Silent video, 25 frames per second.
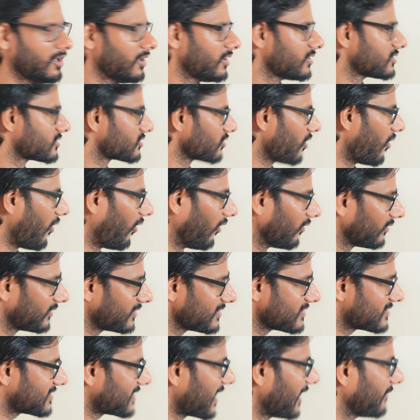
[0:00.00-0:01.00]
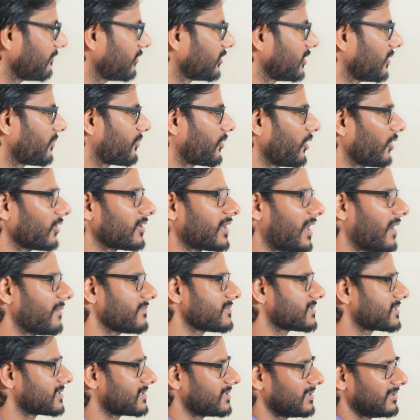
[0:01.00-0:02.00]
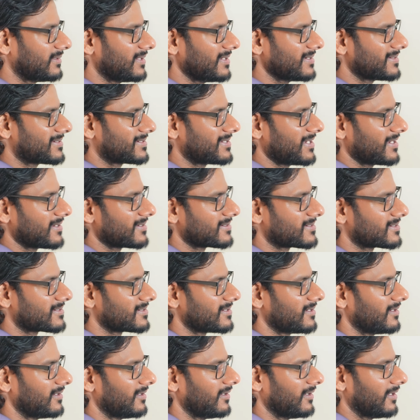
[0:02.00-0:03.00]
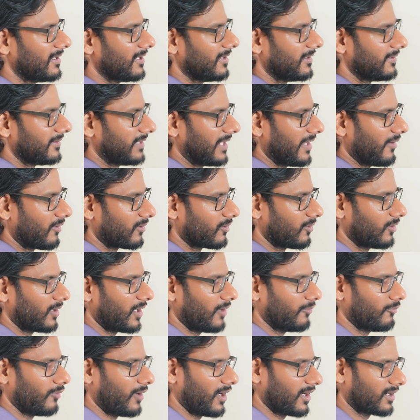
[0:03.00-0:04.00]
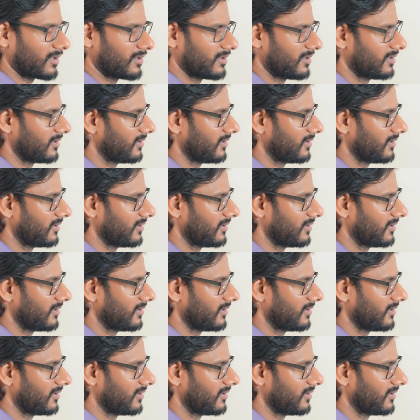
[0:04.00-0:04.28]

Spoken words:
So all these type of the programs, these things never gonna work.